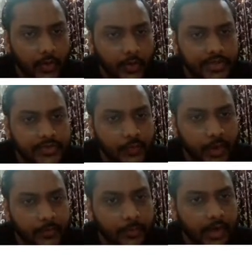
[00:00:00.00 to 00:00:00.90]
who is
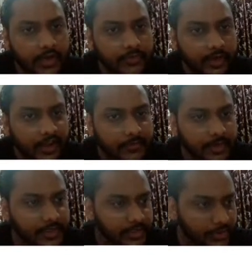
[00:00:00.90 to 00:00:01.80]
1.5
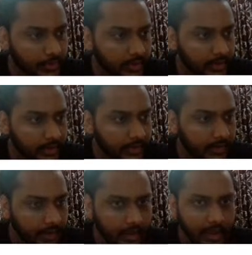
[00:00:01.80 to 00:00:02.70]
meter tall
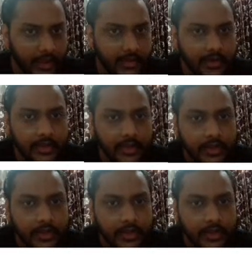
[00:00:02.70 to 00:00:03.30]
and